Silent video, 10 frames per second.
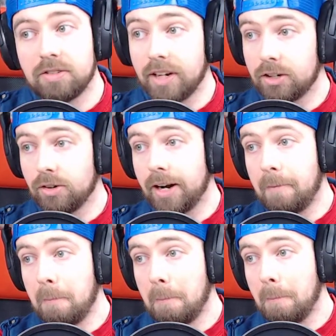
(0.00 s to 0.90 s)
victory.
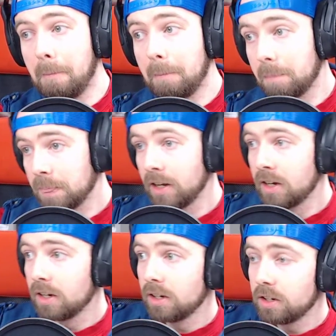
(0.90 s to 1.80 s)

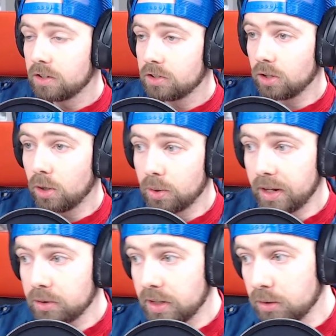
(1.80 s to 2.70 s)
So
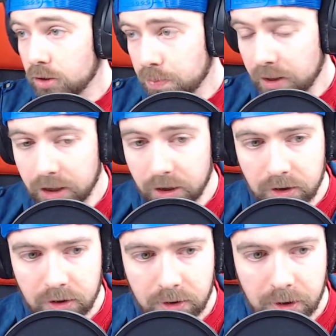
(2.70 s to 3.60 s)
that was pretty
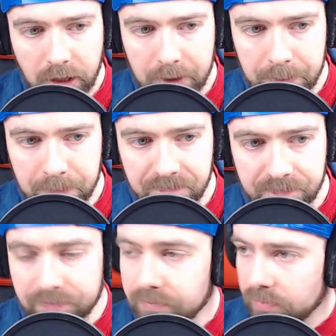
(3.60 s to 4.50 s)
good.
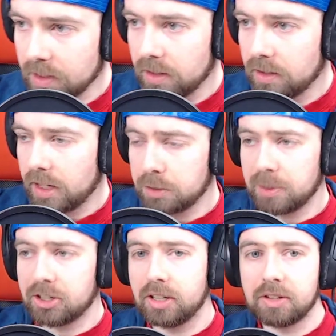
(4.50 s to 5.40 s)

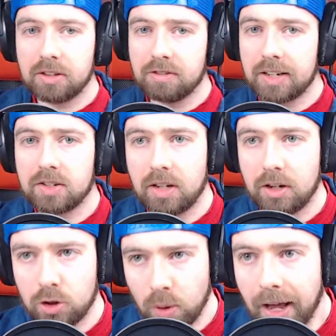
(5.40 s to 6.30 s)
Especially with the Vaccinator,
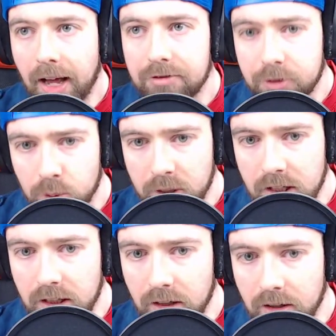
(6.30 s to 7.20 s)
you have to
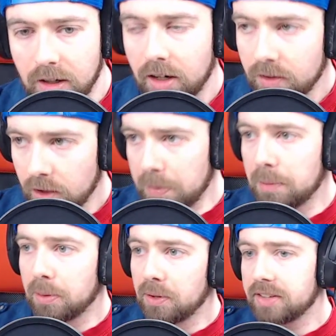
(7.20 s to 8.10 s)
heal the
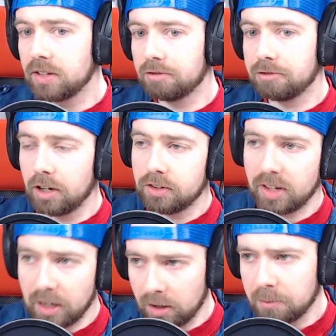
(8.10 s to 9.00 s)
people that's in front,
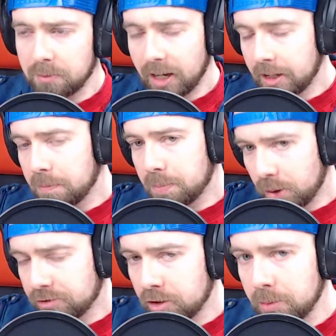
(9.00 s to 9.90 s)
and like
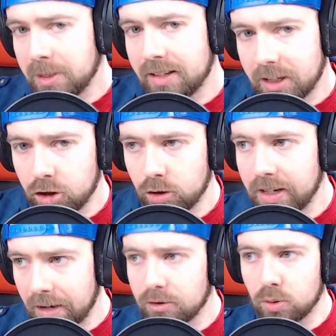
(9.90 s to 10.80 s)
preferably they should
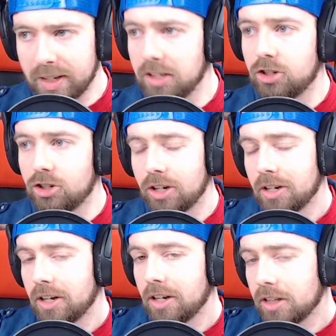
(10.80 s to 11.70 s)
never reach
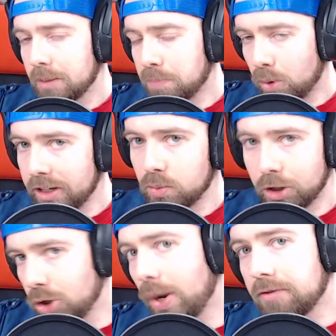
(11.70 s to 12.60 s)
the point where
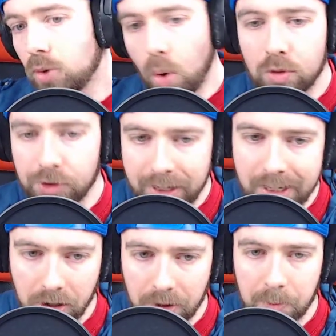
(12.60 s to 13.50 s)
you have to
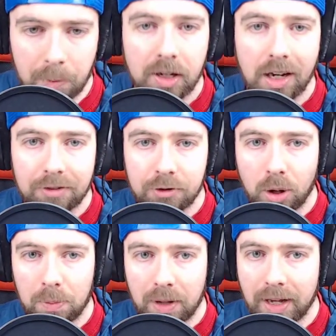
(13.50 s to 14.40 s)
overheal them if you
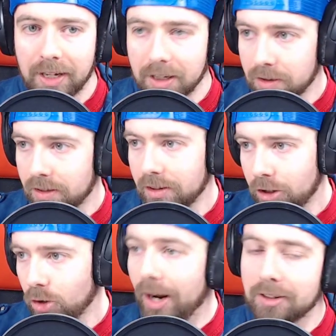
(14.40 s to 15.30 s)
are playing it
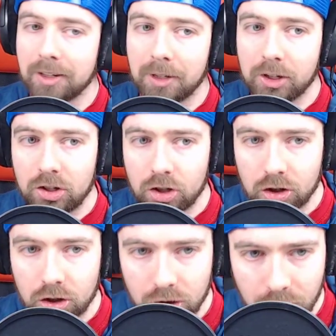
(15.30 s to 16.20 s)
correctly, because it's
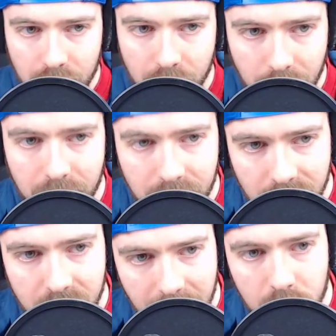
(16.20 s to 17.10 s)
just such a good
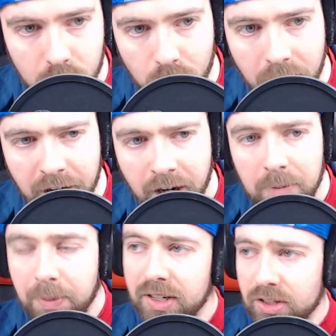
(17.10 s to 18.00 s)
sustain tool,
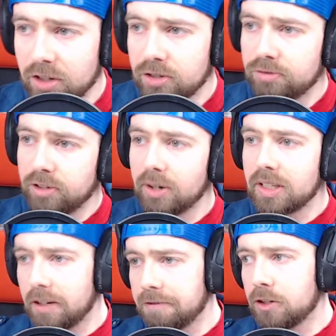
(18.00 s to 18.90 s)
but it's also very
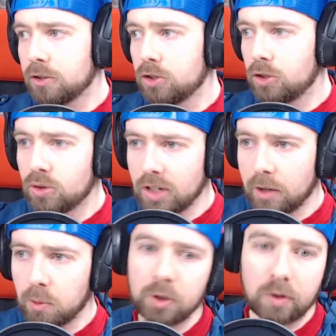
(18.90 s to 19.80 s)
difficult to use, and I wouldn't